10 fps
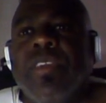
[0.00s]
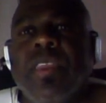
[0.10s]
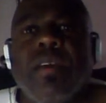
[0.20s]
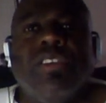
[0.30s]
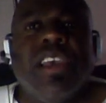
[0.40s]

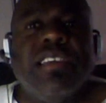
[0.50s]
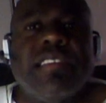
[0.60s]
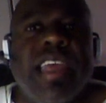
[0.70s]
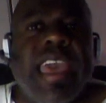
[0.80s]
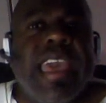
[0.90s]
you know,
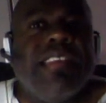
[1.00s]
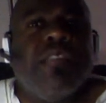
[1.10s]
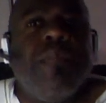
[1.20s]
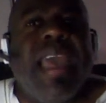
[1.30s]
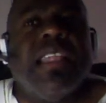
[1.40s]
just a
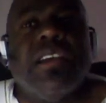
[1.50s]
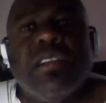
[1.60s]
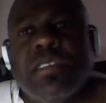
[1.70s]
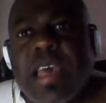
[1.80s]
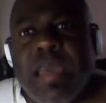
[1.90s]

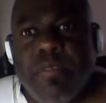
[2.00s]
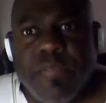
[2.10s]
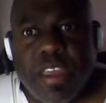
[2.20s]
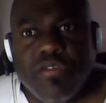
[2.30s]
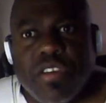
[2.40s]
spectacle type
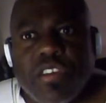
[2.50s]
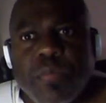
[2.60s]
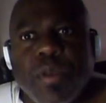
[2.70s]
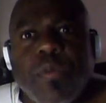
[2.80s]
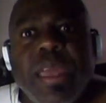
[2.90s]
of
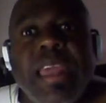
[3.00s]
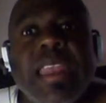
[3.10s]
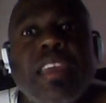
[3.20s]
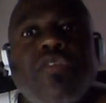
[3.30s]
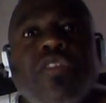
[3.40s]
interest, but really
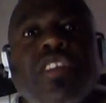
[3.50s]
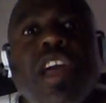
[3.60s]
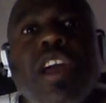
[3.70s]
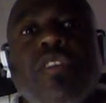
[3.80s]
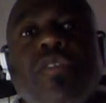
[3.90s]
an interest
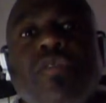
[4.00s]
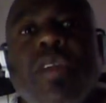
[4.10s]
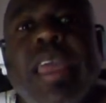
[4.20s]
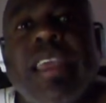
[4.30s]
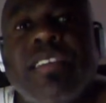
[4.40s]
on
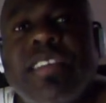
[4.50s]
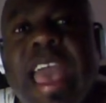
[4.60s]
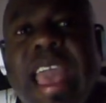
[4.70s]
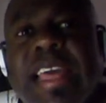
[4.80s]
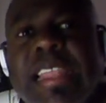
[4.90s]
who
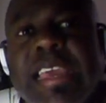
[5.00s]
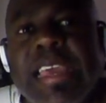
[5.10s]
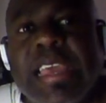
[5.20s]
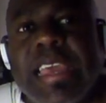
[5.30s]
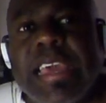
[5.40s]

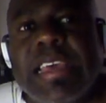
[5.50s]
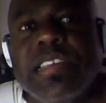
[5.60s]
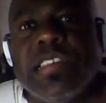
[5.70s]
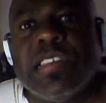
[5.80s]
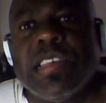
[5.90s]
exactly
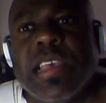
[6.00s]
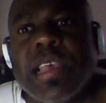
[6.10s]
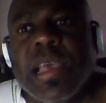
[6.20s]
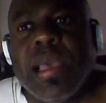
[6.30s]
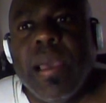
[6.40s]
is
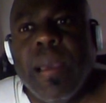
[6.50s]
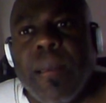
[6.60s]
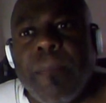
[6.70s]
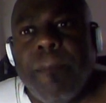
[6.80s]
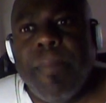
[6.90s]

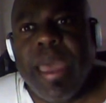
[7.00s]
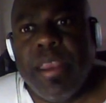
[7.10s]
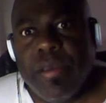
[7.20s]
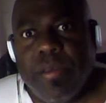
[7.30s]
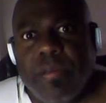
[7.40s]

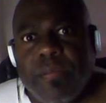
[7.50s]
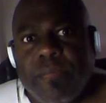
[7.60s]
better.